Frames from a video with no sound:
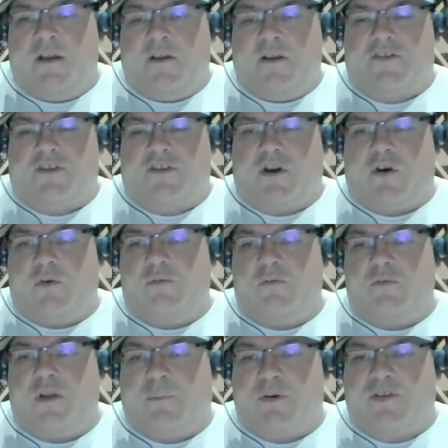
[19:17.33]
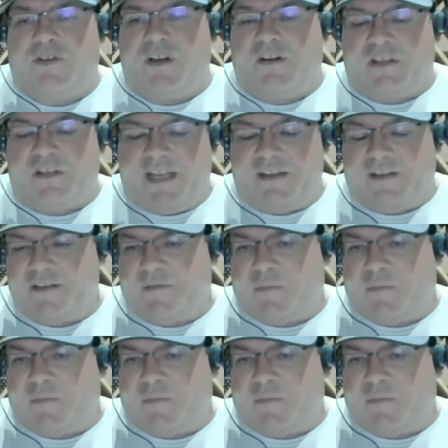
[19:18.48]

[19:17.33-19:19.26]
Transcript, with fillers: So it particularly hit this